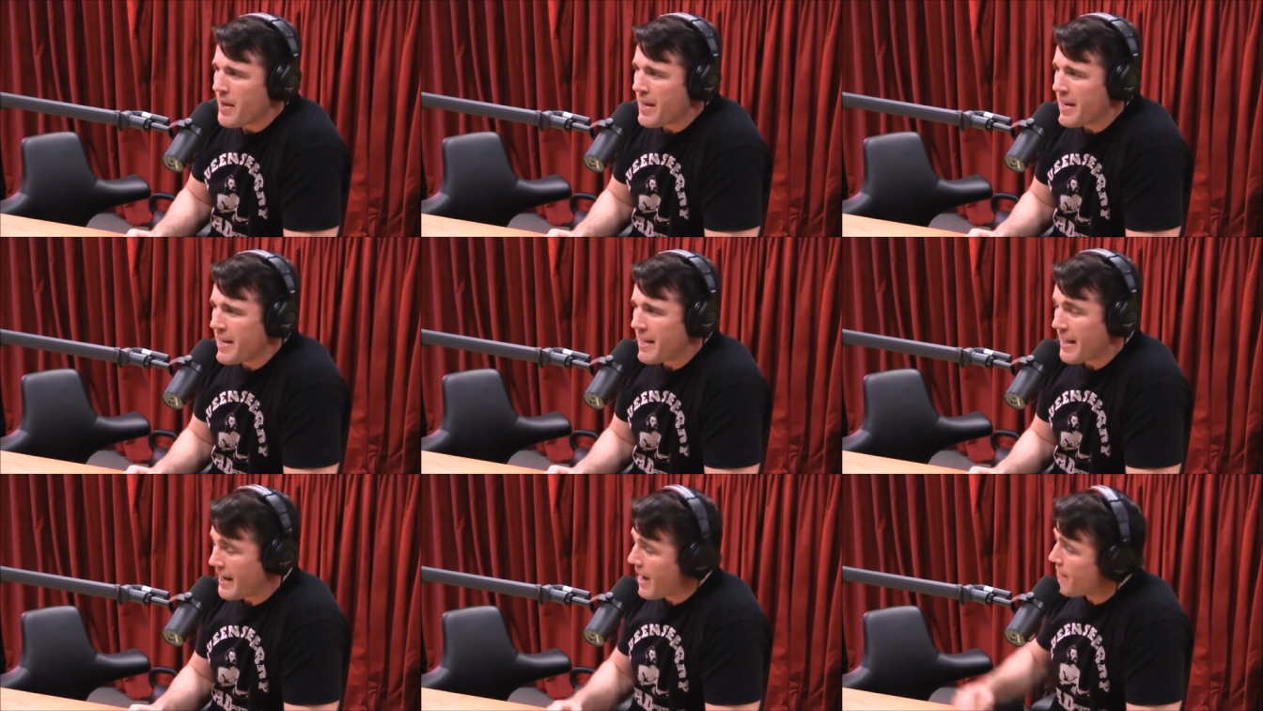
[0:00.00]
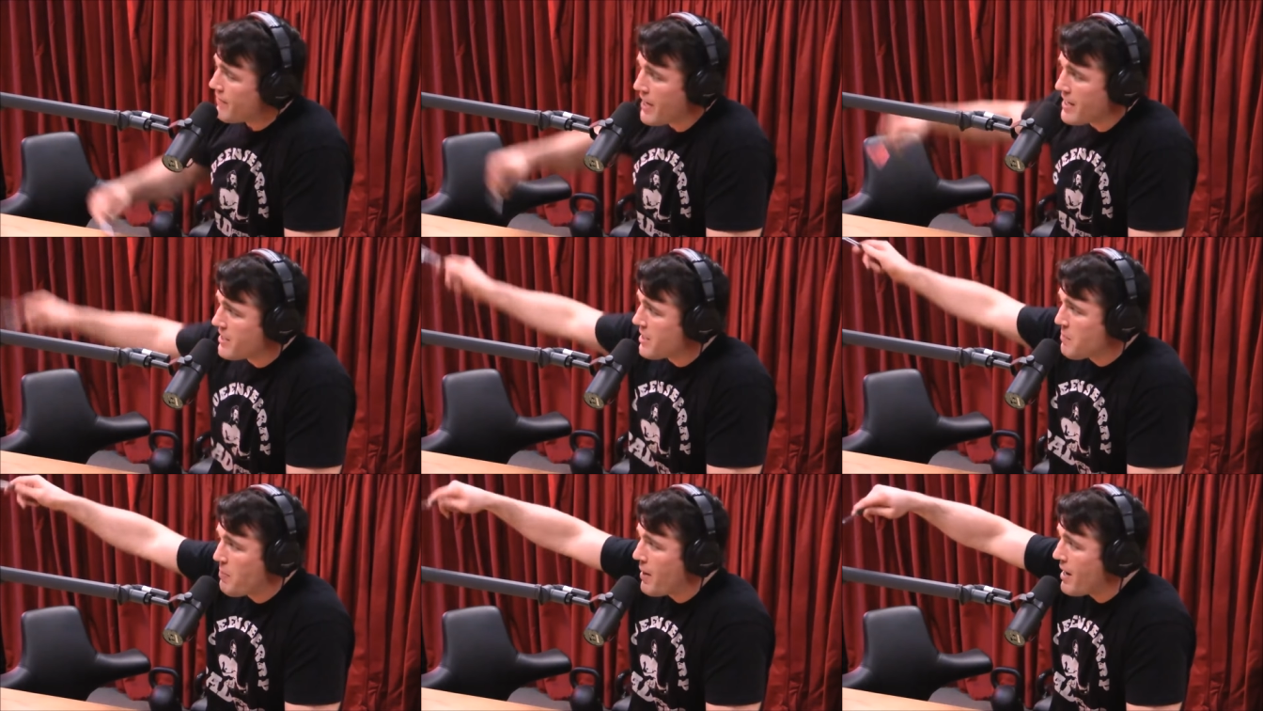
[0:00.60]
and he, like I've
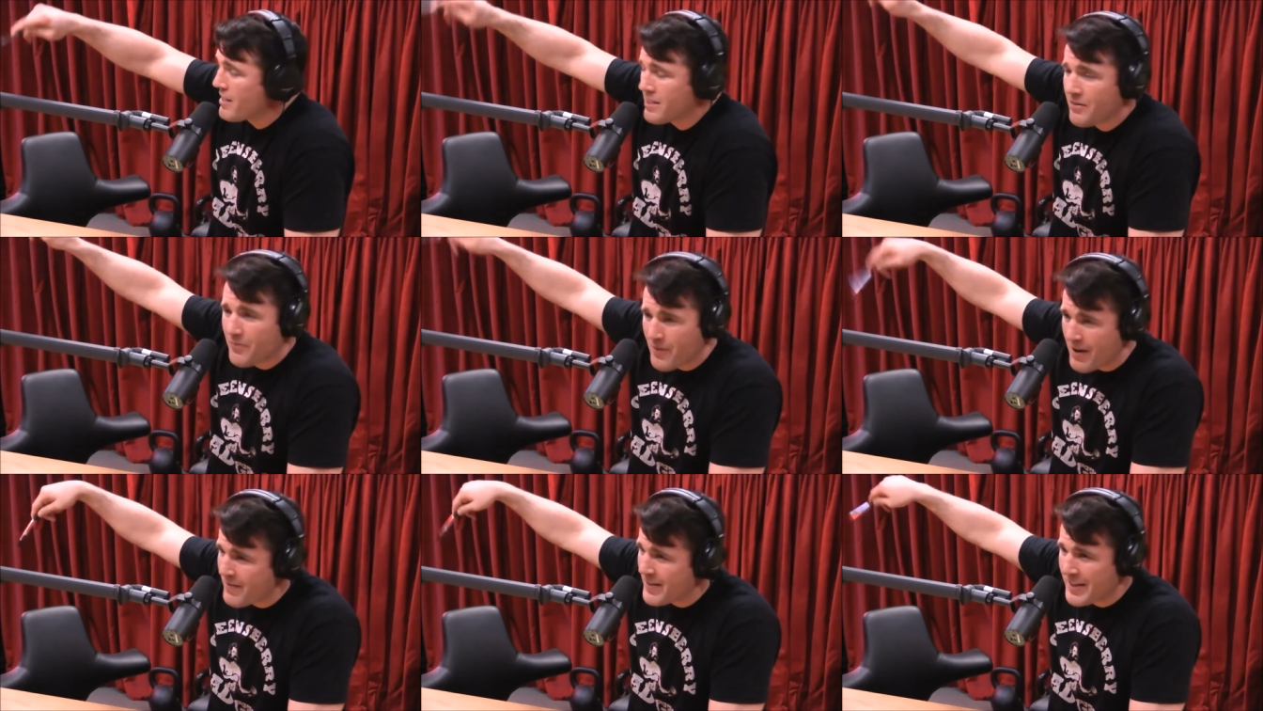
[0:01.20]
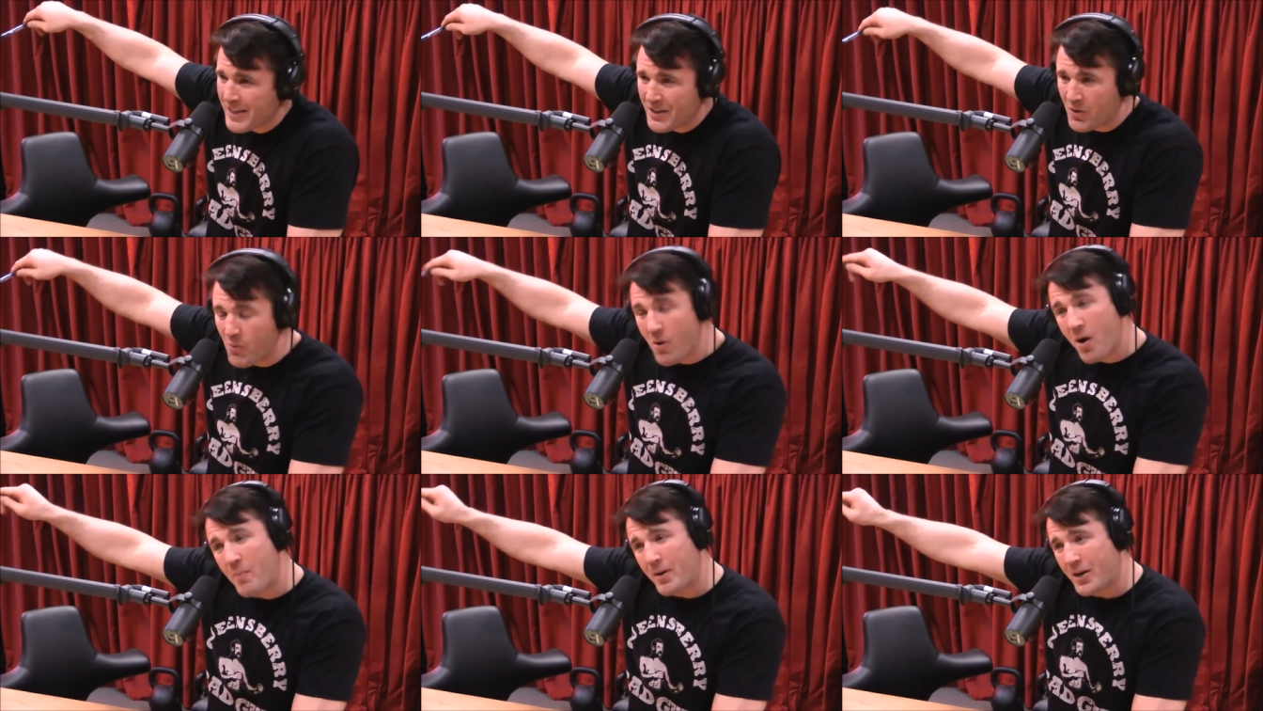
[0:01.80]
tested positive for everything in the
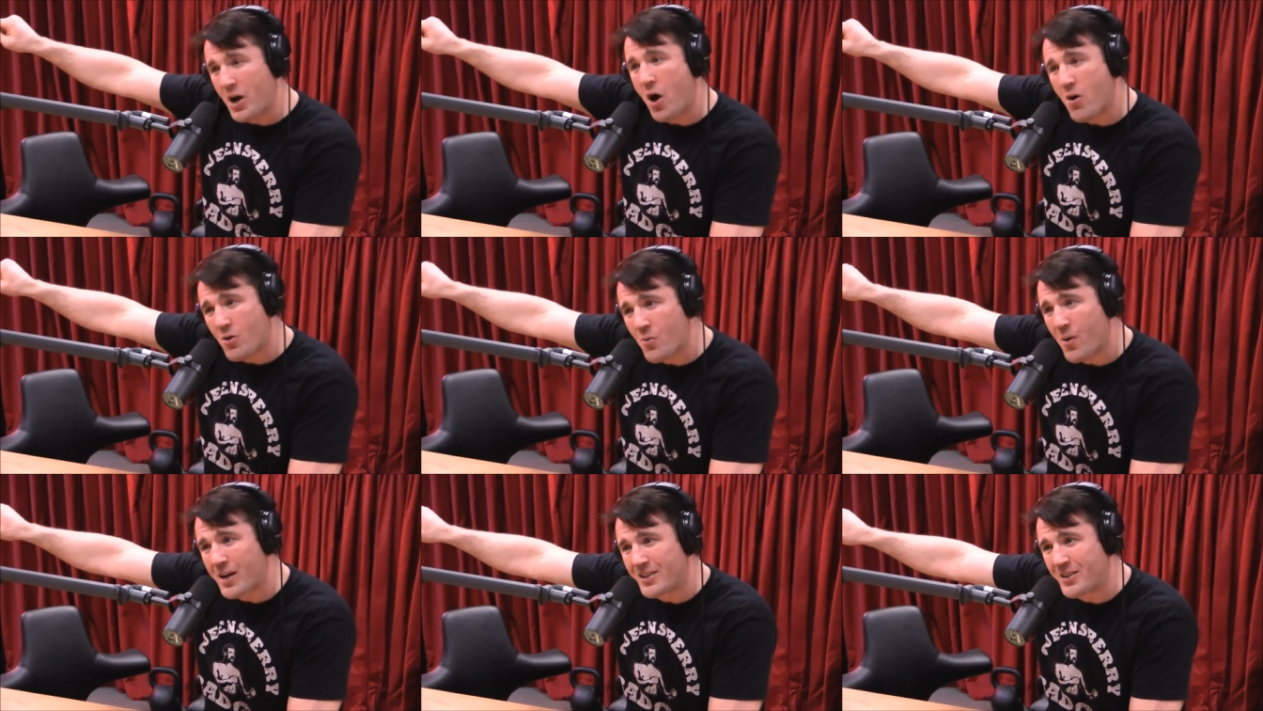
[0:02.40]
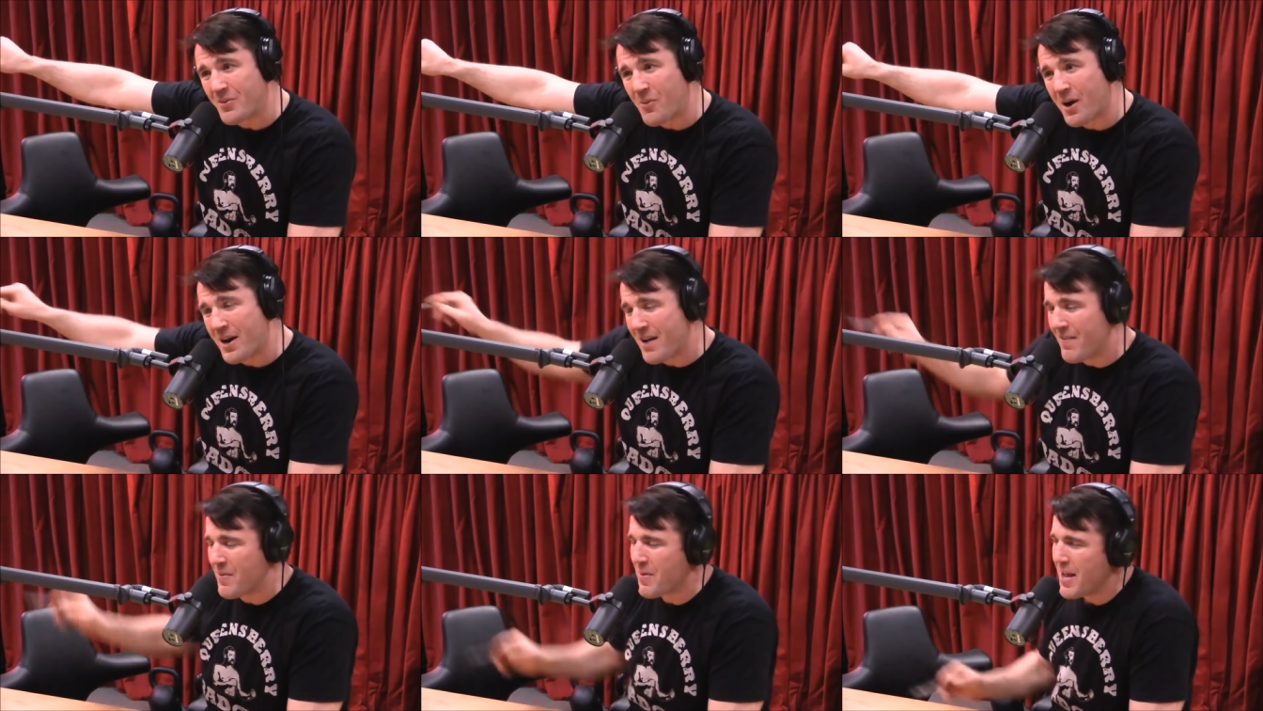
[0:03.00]
world, but coke wasn't one
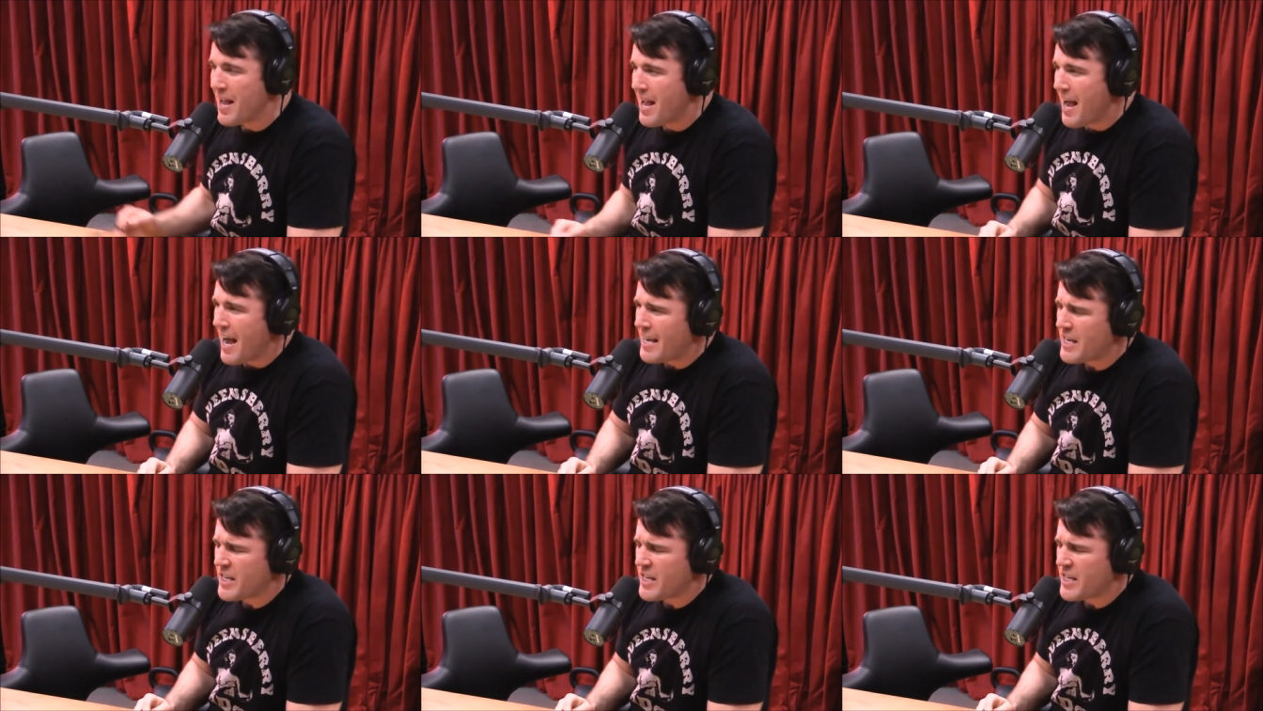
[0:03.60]
of them.